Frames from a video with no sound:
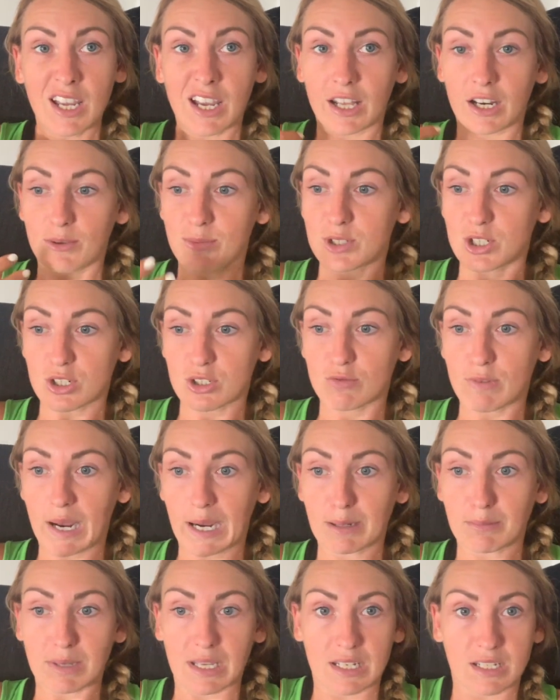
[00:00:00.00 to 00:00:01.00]
And I would just
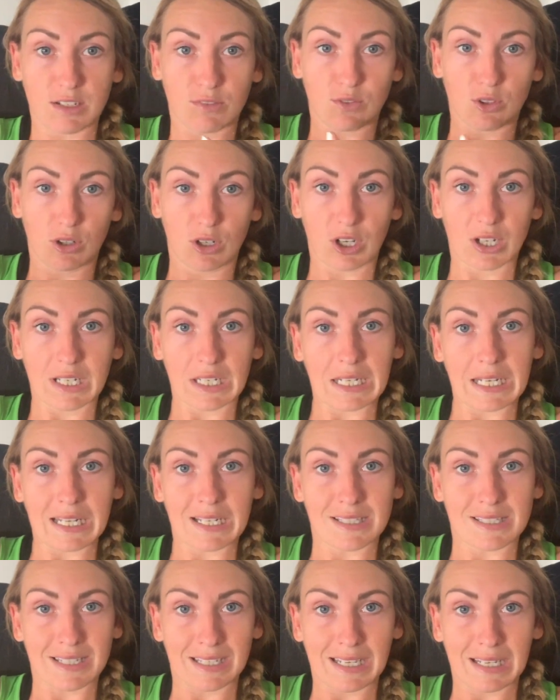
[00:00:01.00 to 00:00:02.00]
recommend, if you're looking
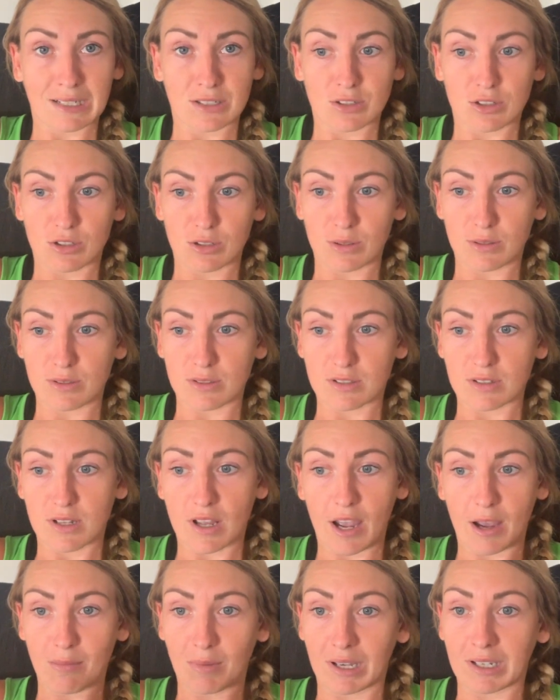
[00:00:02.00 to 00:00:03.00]
into doing
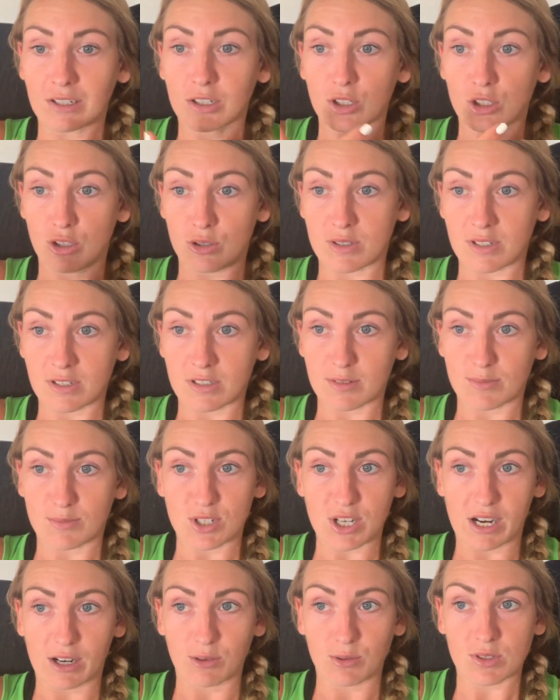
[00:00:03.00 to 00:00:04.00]
like using some
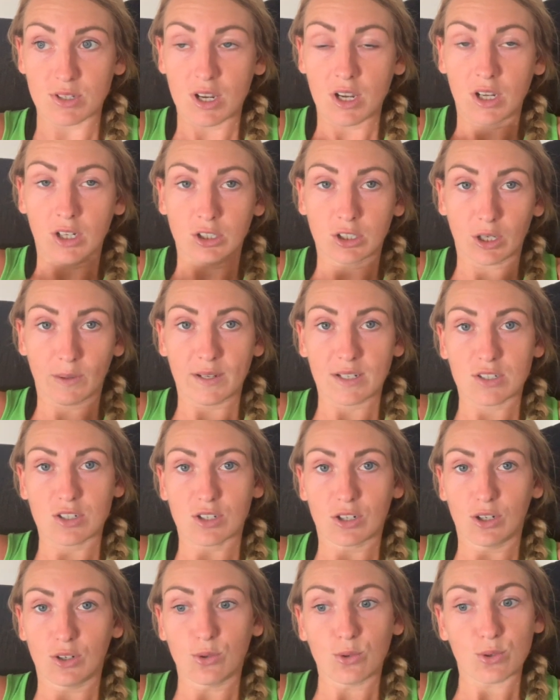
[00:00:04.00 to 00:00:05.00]
gels, going to
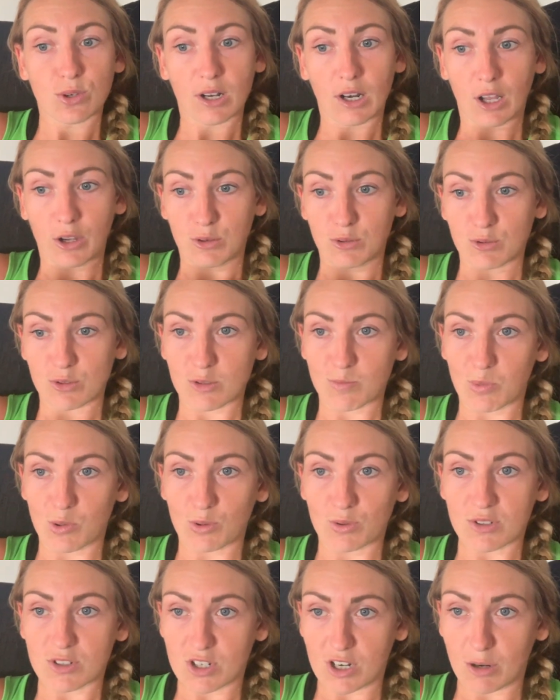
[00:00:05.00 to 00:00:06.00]
your local
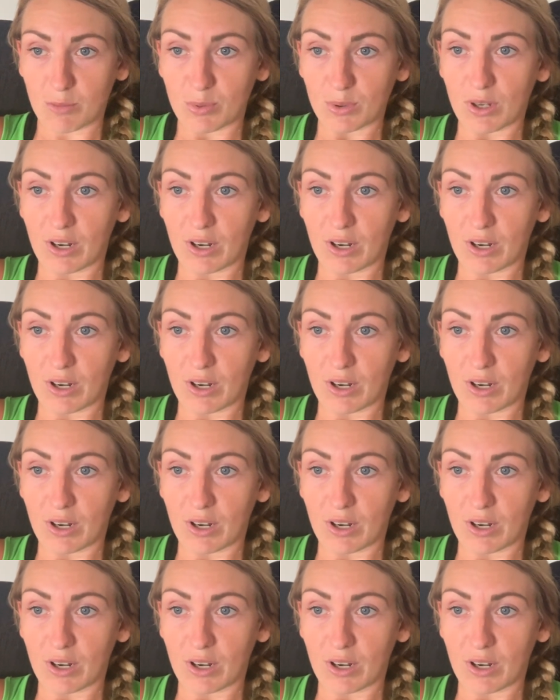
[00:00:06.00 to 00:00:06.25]
sports shop.